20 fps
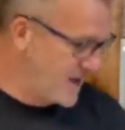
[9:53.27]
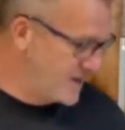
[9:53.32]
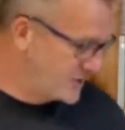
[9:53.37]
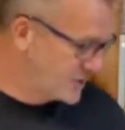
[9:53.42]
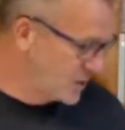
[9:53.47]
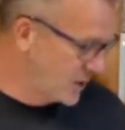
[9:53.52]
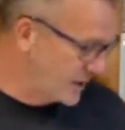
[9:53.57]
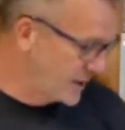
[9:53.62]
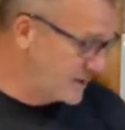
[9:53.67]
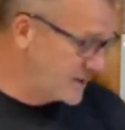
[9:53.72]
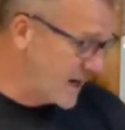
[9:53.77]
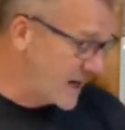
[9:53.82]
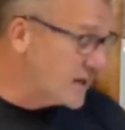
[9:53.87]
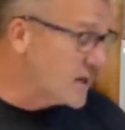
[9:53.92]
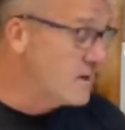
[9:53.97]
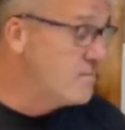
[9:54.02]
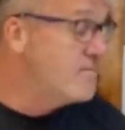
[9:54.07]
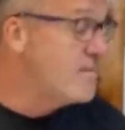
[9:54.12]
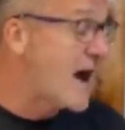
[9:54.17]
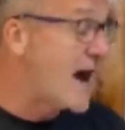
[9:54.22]
taken a
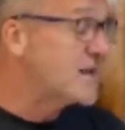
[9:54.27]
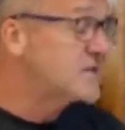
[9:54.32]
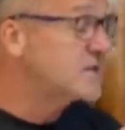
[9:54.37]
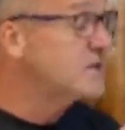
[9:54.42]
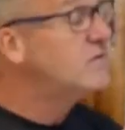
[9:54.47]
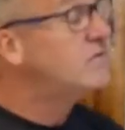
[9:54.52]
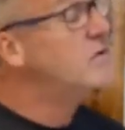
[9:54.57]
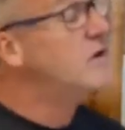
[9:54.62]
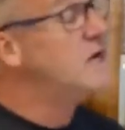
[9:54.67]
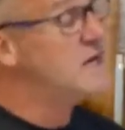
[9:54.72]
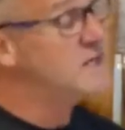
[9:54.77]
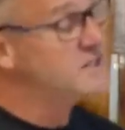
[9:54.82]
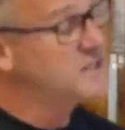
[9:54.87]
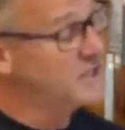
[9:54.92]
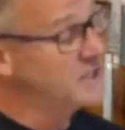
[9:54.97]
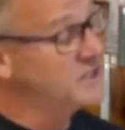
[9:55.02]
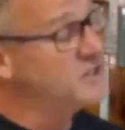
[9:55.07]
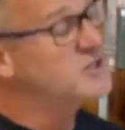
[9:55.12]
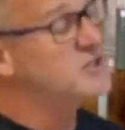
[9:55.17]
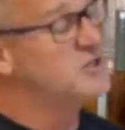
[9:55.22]
massive risk
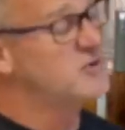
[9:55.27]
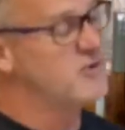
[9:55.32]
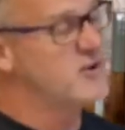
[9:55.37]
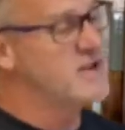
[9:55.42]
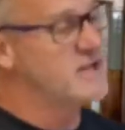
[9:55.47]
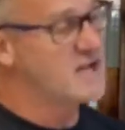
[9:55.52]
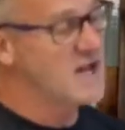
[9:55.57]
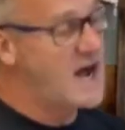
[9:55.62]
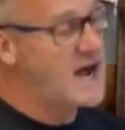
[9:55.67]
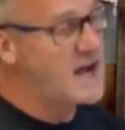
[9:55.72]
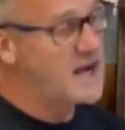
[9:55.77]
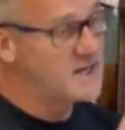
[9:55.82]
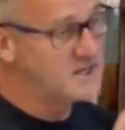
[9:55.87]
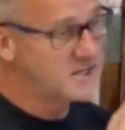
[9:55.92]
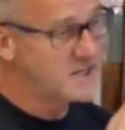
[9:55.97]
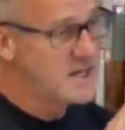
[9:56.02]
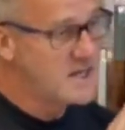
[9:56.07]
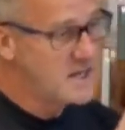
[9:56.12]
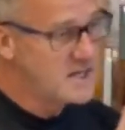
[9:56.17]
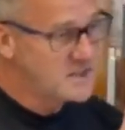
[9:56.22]
as street guys
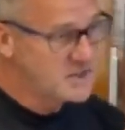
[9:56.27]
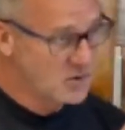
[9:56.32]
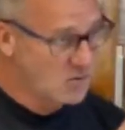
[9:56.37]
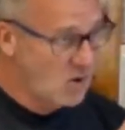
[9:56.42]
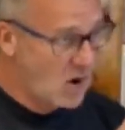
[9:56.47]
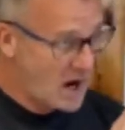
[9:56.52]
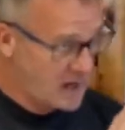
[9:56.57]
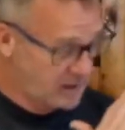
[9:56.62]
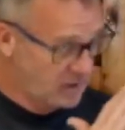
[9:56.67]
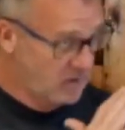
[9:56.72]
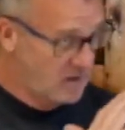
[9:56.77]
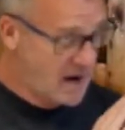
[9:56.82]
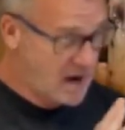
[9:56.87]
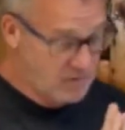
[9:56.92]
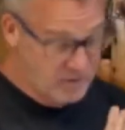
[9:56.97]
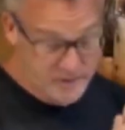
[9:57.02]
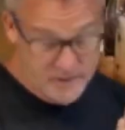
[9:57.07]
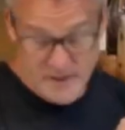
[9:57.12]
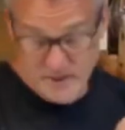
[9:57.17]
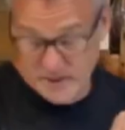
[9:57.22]
to walk around
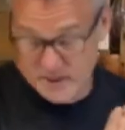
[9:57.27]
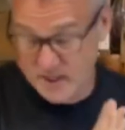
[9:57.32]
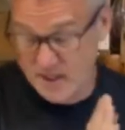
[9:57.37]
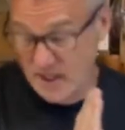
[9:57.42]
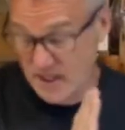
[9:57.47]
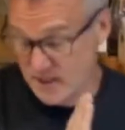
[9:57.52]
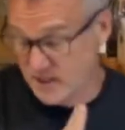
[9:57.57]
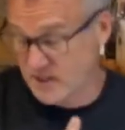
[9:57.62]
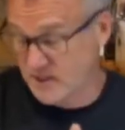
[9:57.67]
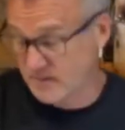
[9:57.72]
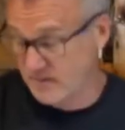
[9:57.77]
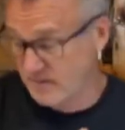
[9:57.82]
with these kids,